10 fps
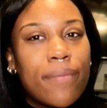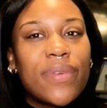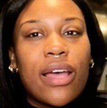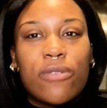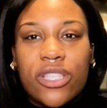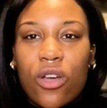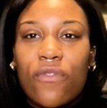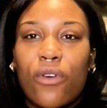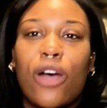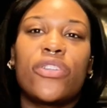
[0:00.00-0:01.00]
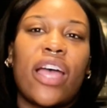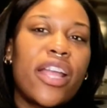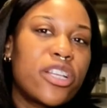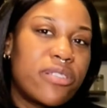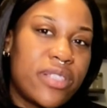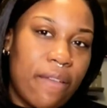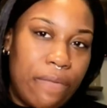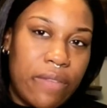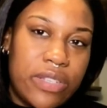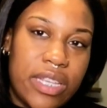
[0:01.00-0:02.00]
but I was overall diagnosed at
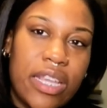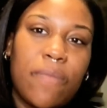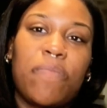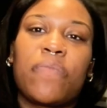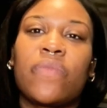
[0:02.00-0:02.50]
15.